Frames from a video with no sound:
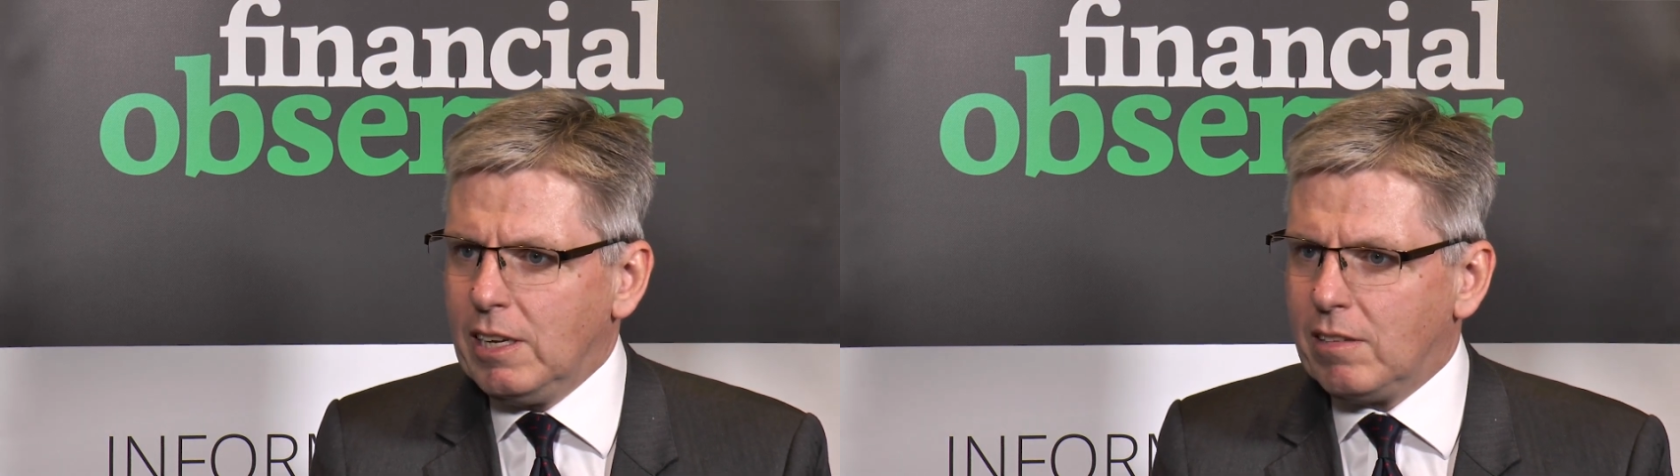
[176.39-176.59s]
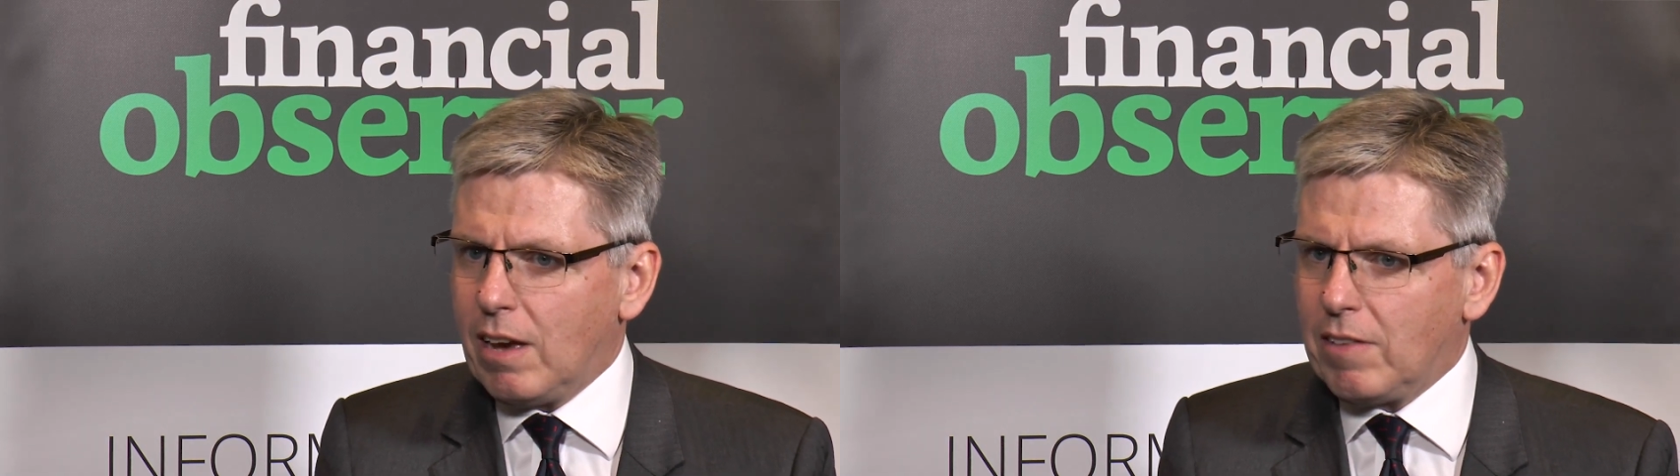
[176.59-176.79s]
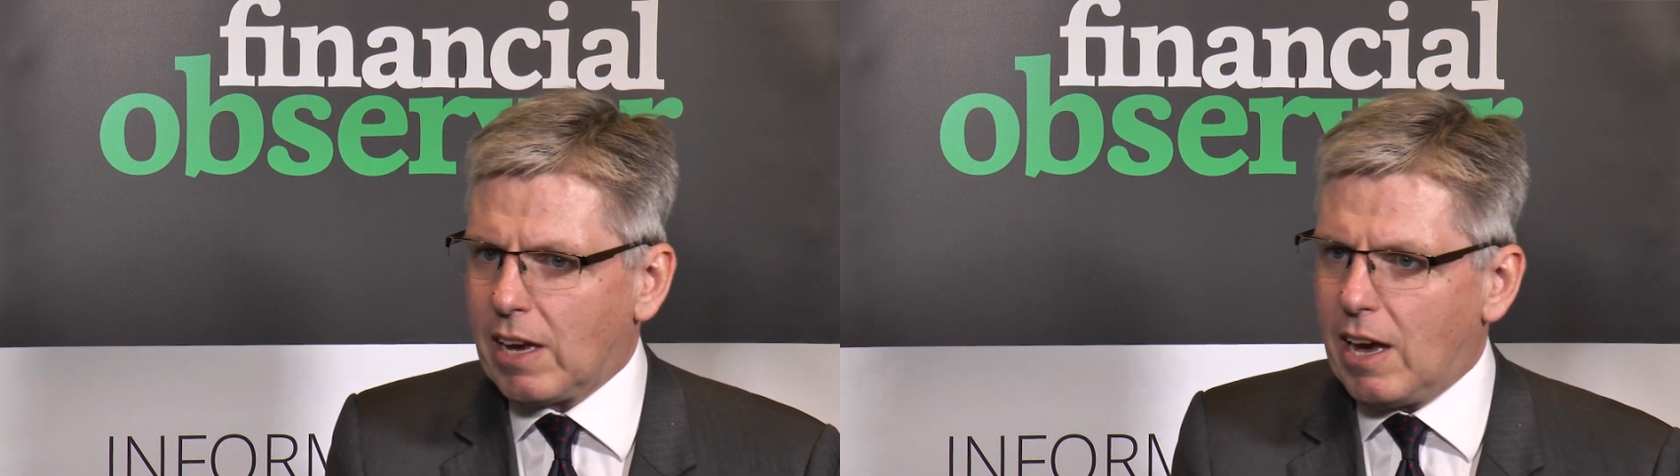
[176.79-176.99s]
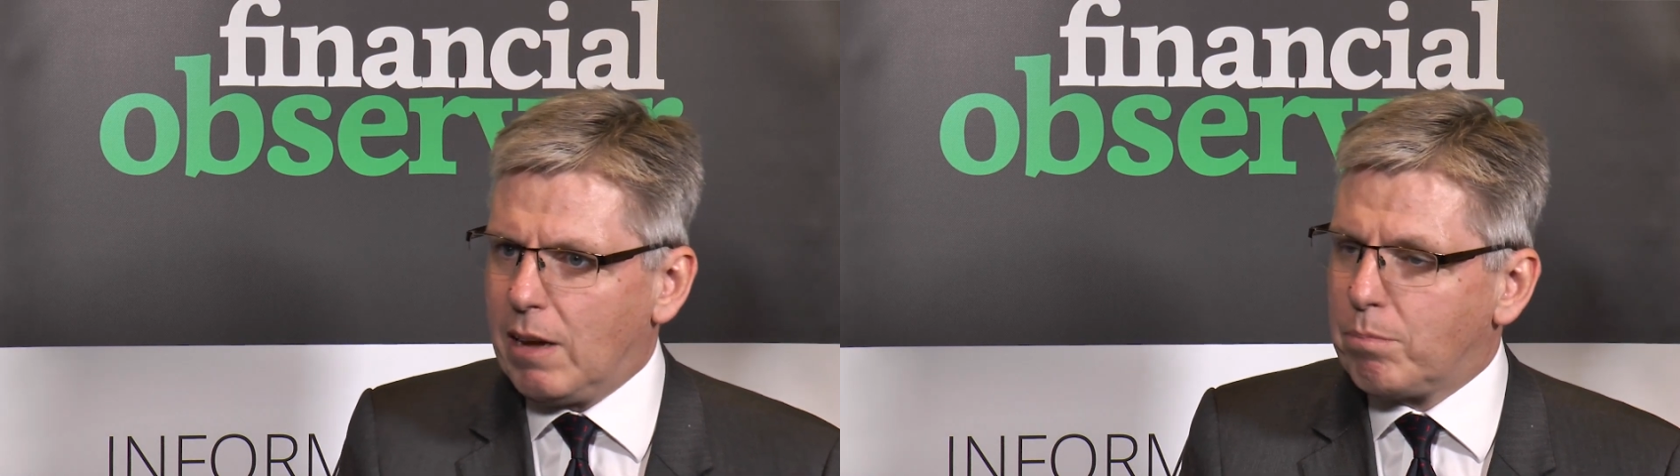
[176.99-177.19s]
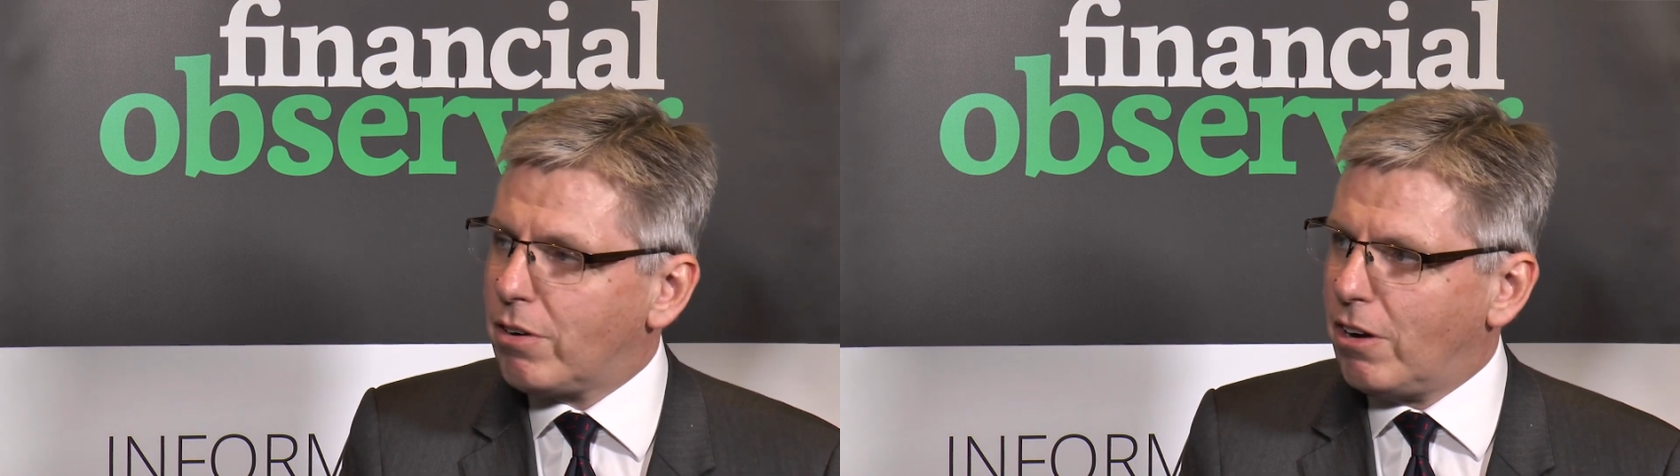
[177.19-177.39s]
is having
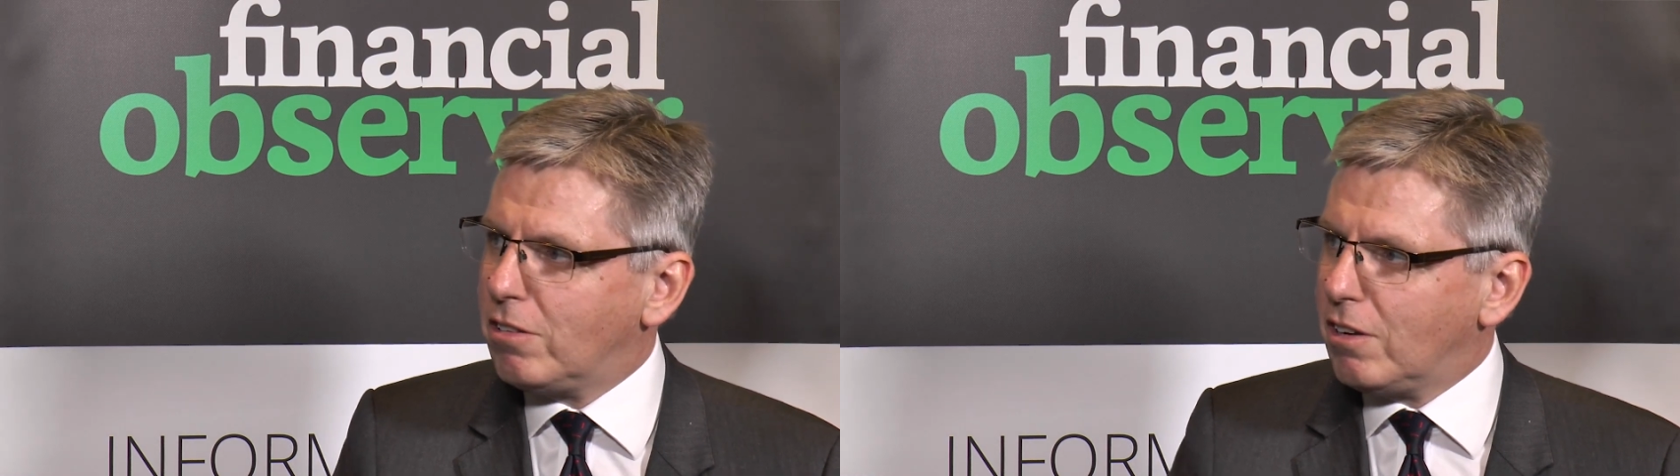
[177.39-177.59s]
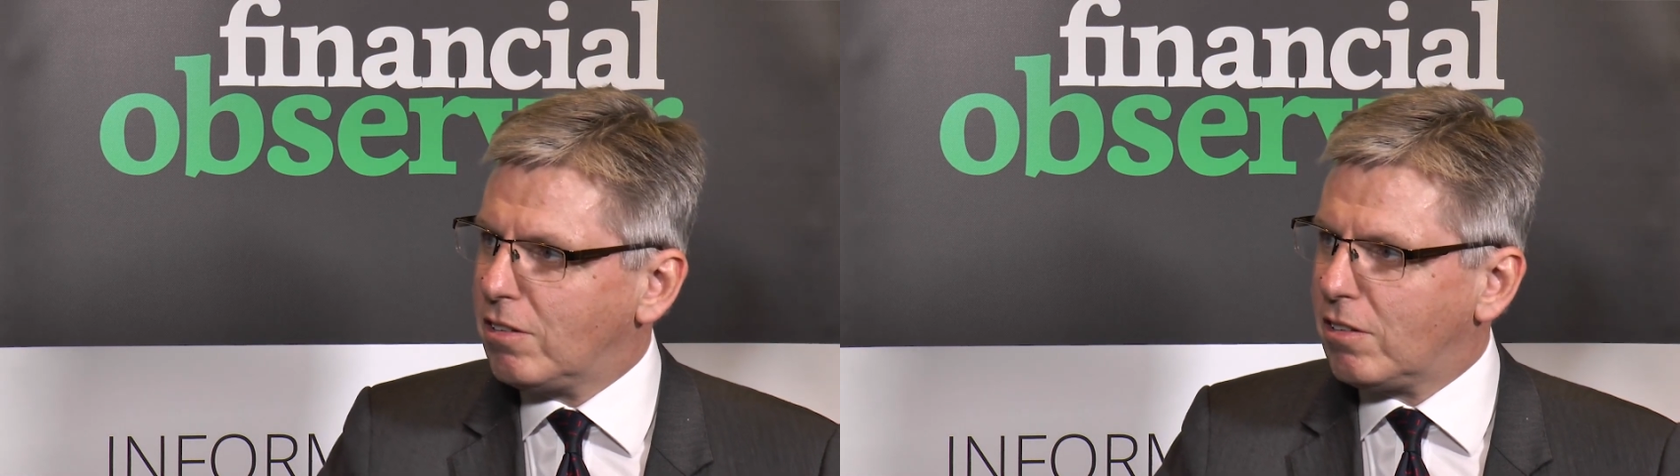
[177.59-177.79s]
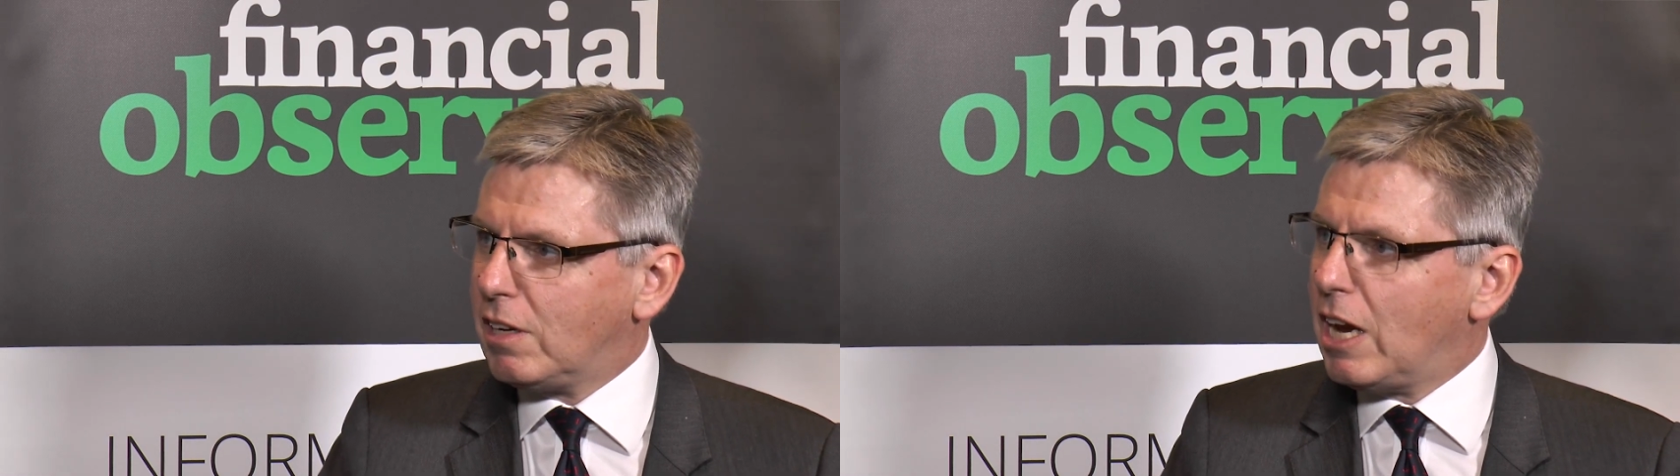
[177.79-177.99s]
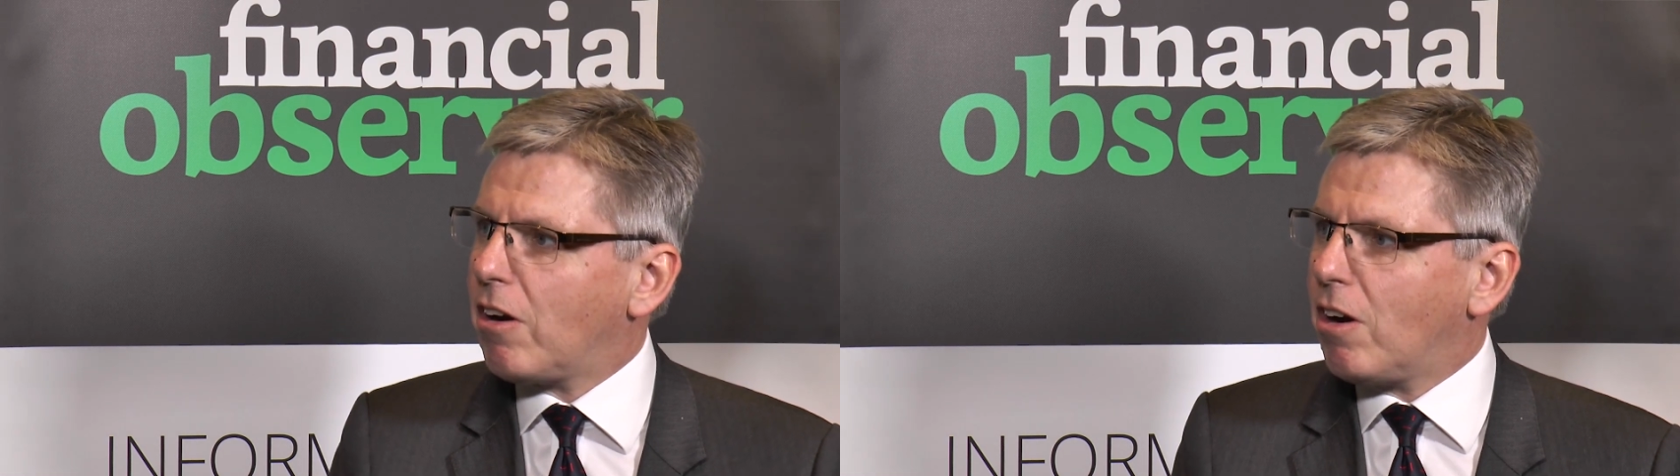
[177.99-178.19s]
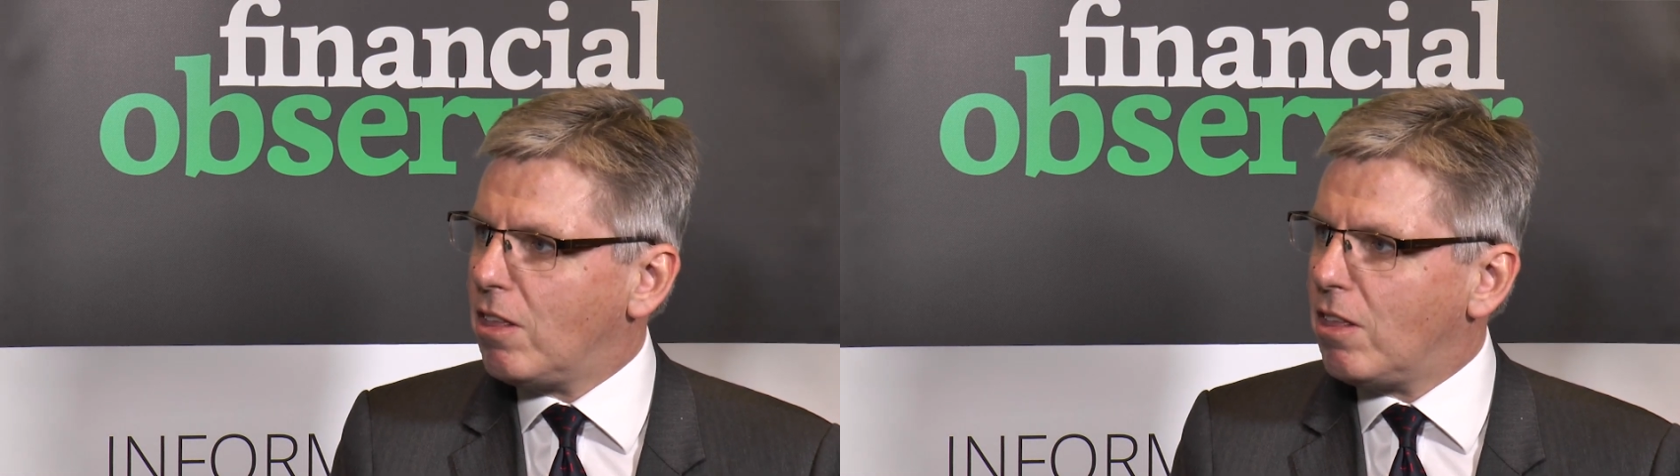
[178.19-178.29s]
a process to narrow